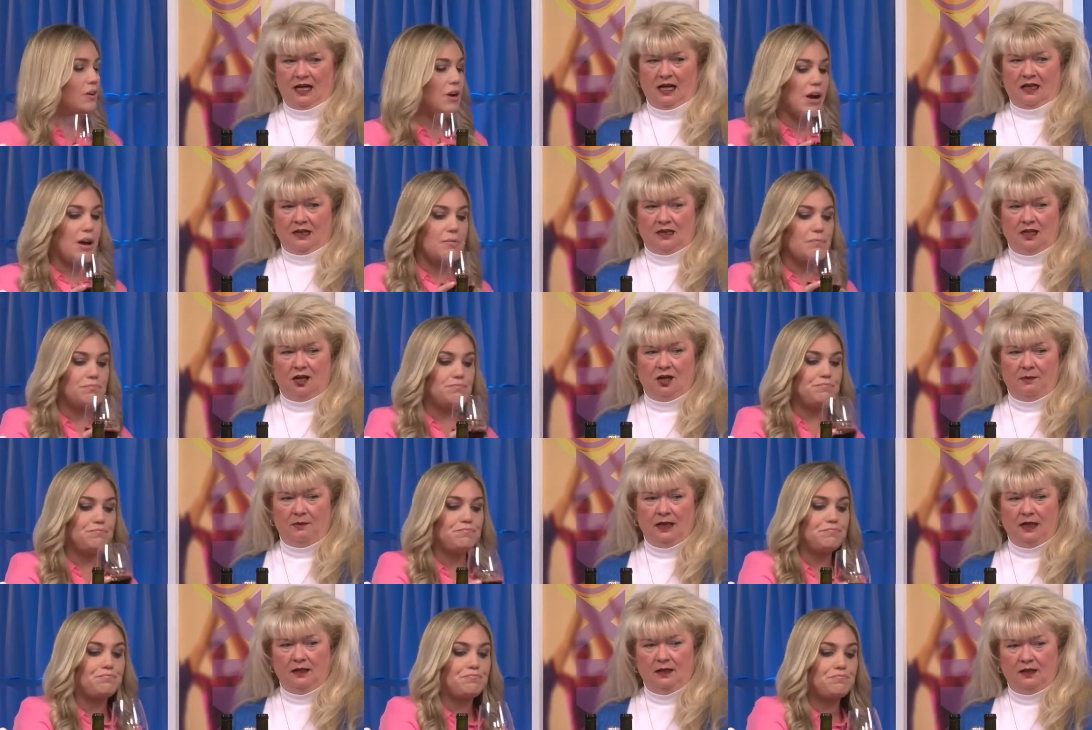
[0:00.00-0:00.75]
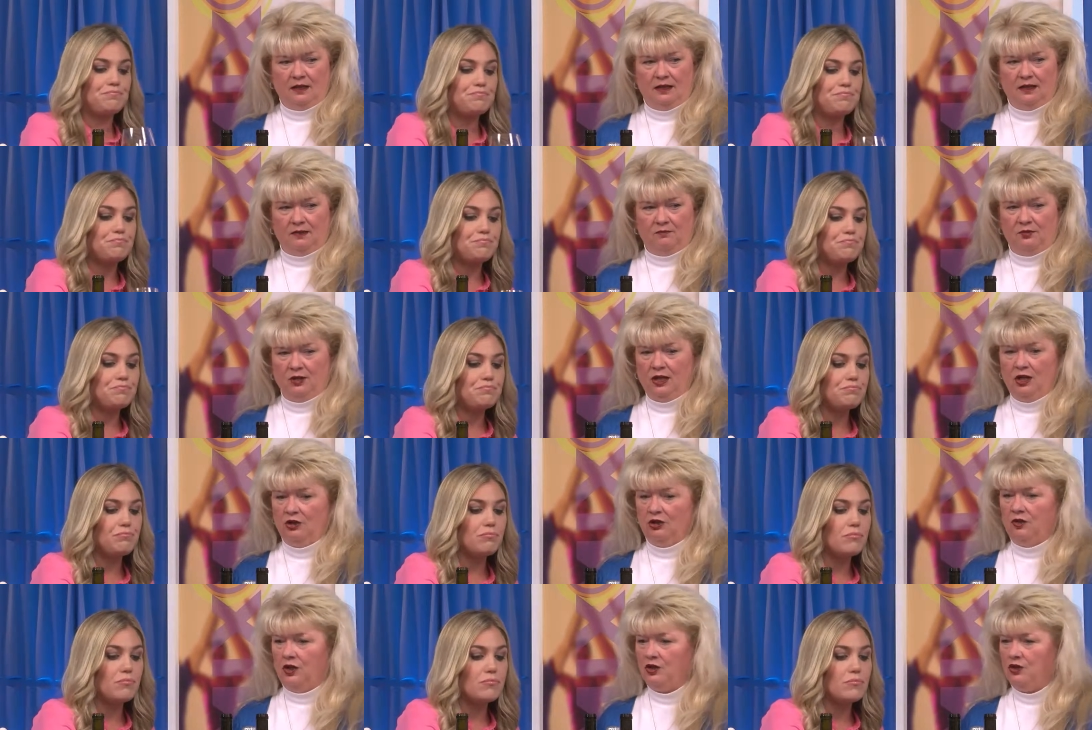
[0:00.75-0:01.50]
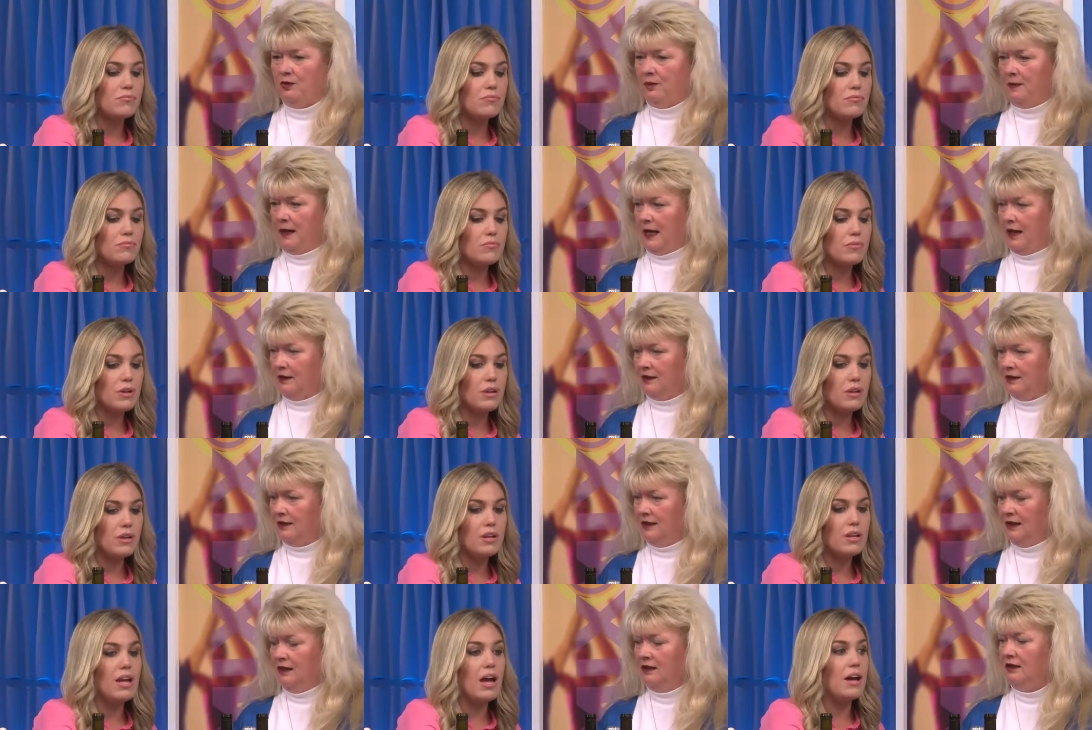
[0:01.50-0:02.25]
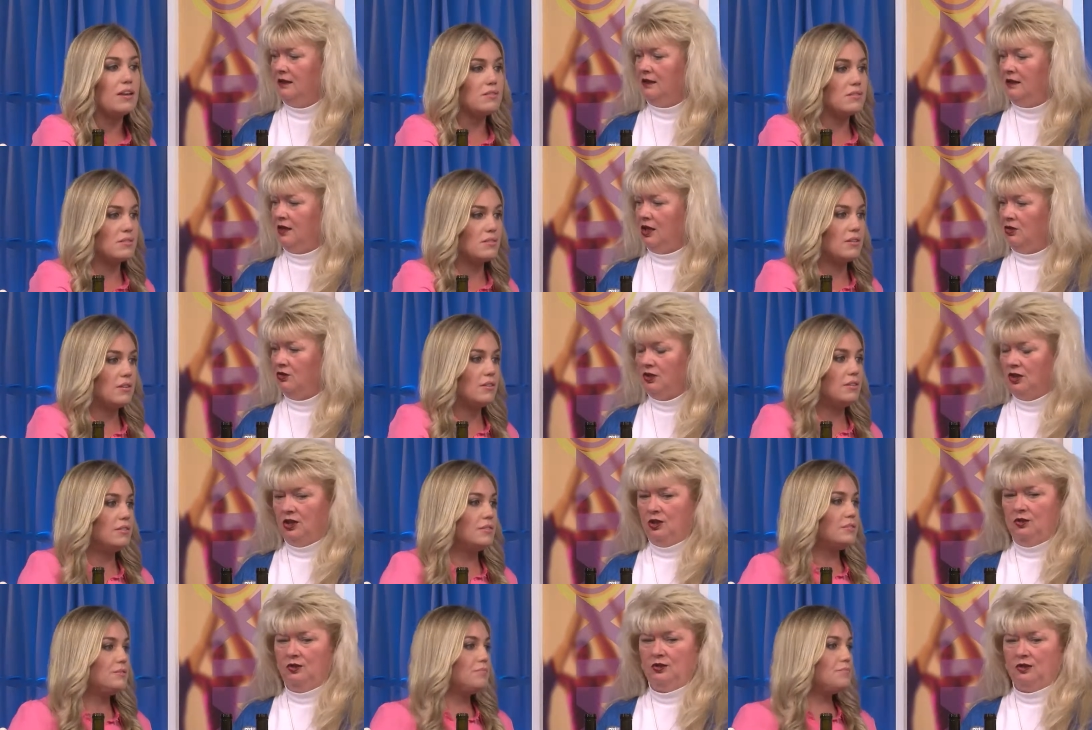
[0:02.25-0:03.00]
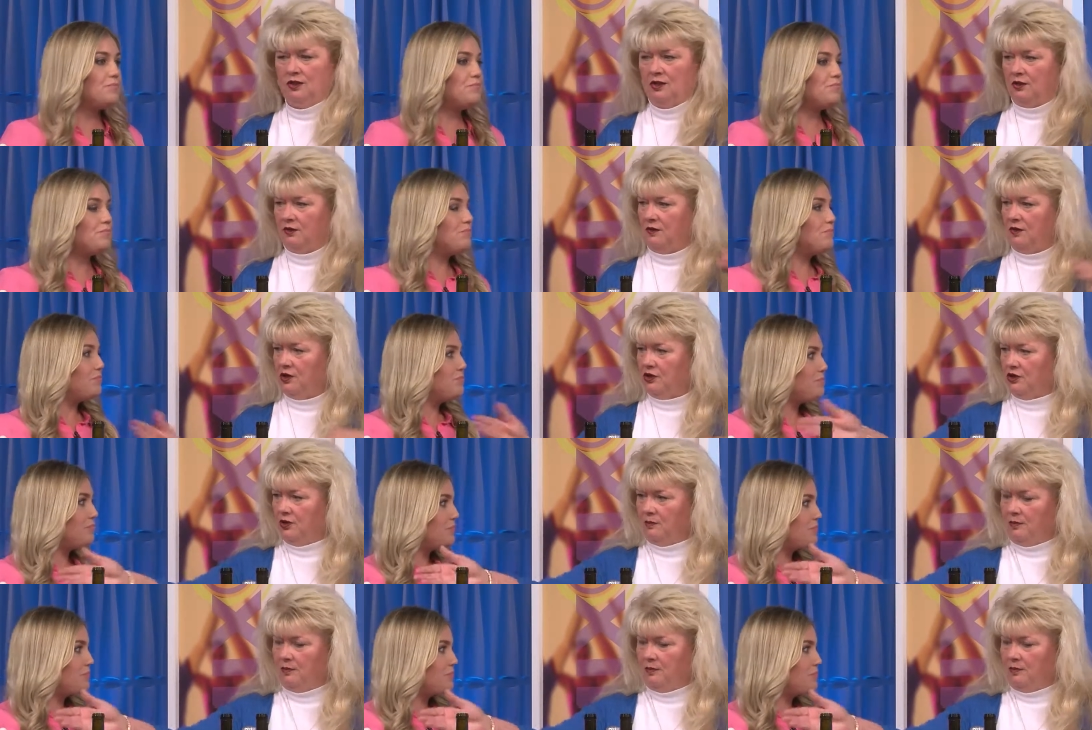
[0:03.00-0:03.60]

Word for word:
Speaker 1: Okay. So, I mean, bring your grocery bags. Yes. Don't use the grocery